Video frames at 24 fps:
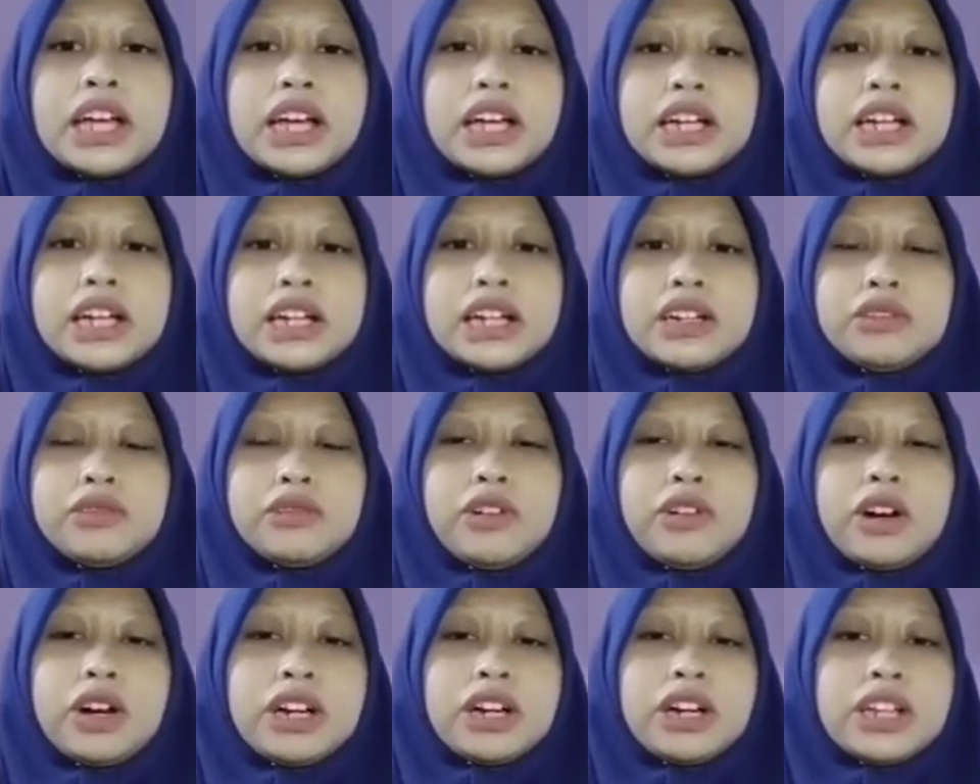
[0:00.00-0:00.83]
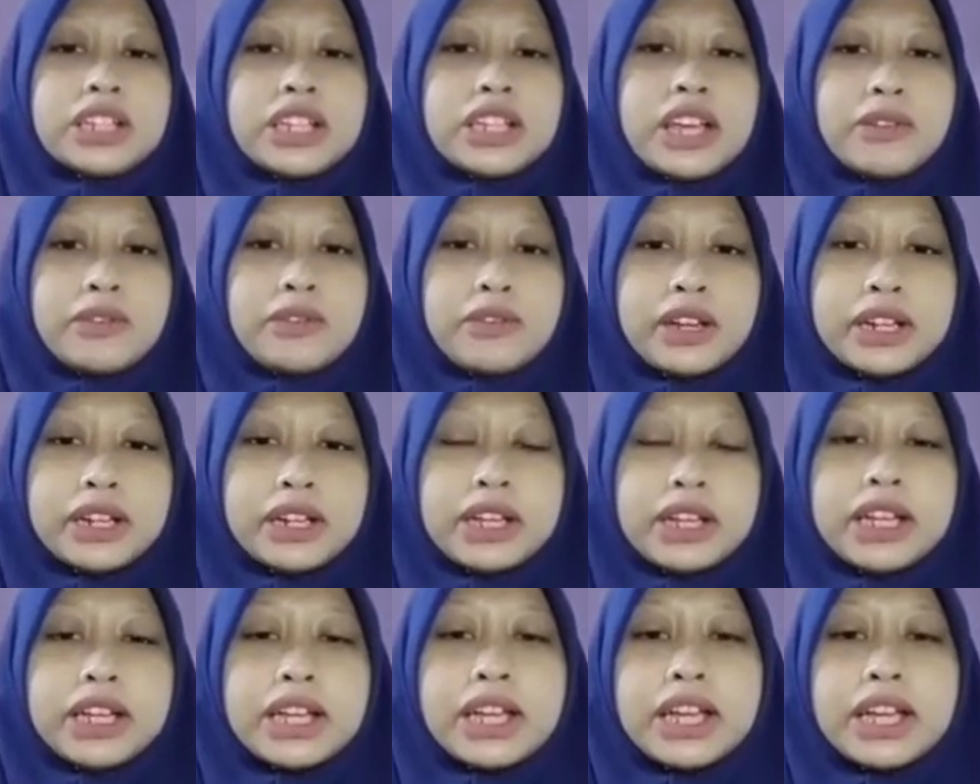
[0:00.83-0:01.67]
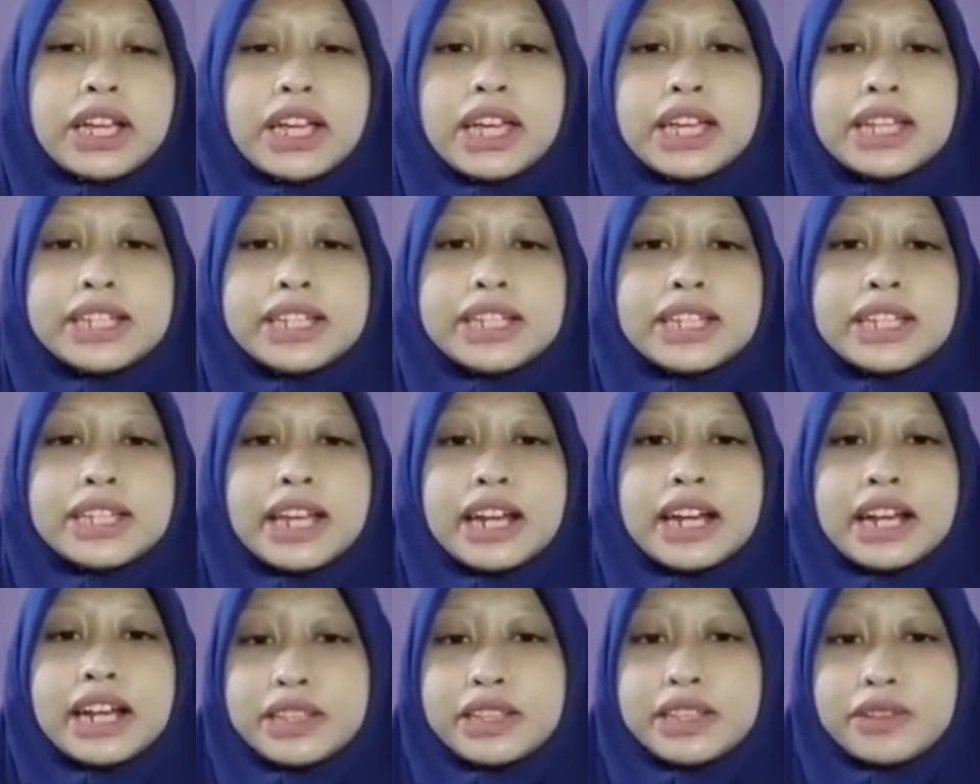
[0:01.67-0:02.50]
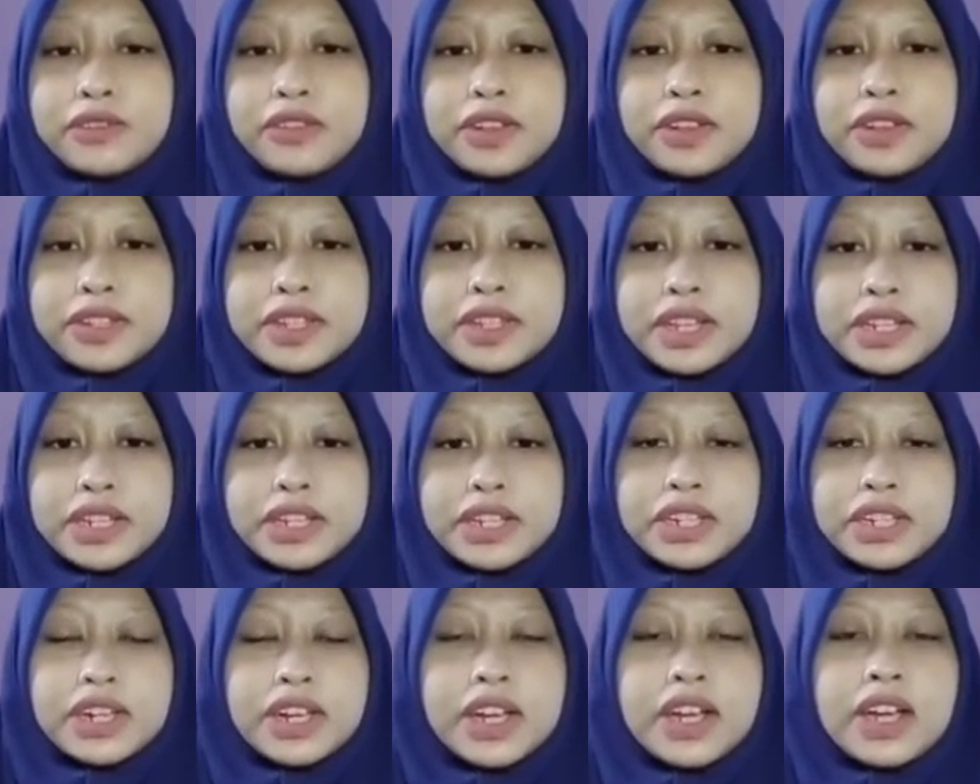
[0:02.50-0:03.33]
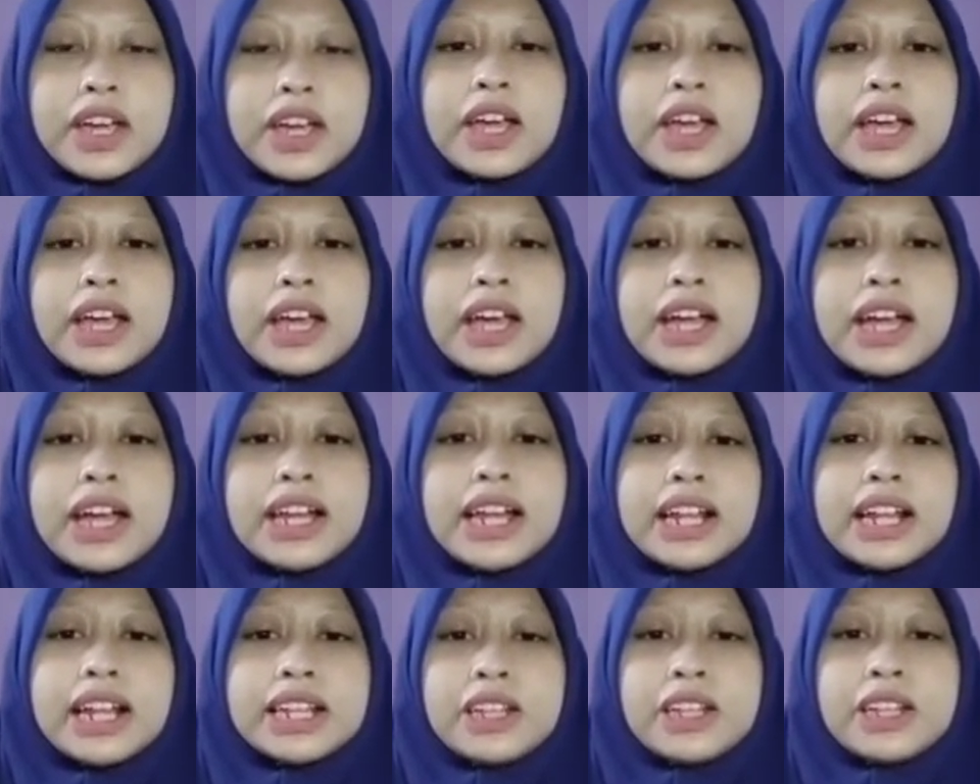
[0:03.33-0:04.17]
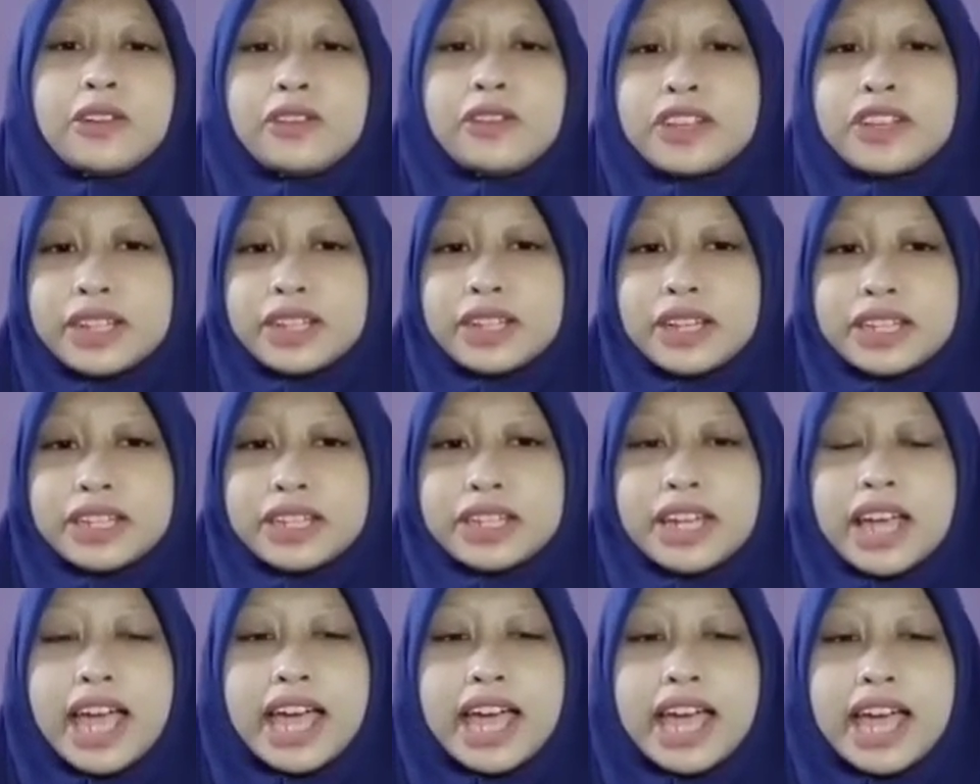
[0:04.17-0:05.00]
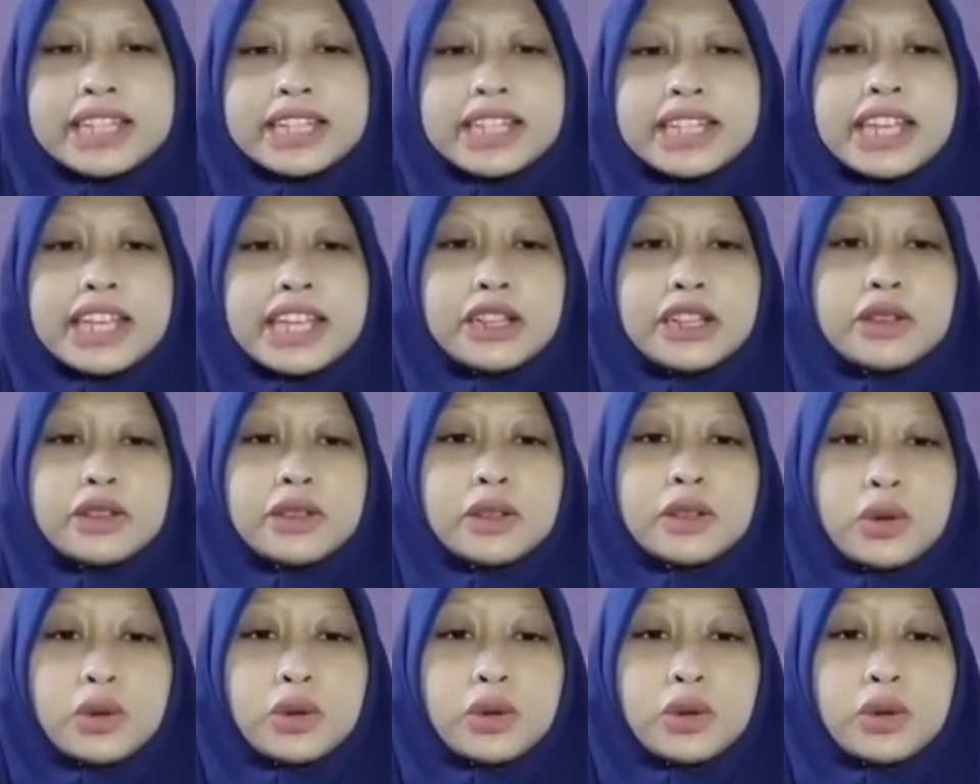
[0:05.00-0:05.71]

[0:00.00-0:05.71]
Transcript: For the seventh is narrative research. Narrative research has its